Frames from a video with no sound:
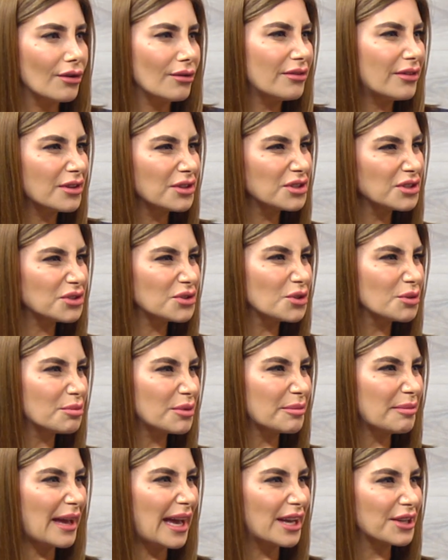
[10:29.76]
they're just
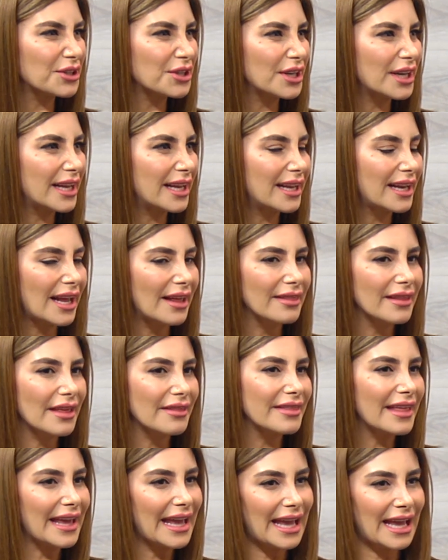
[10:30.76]
super passionate. And
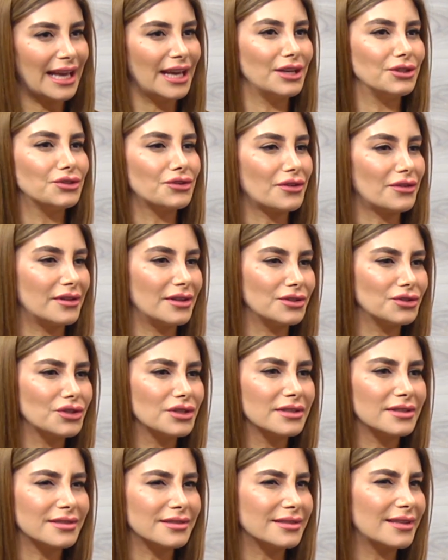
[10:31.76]
then the age, that's
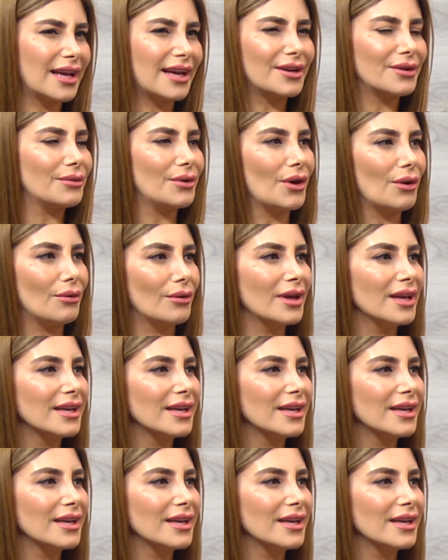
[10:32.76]
just, I don't know,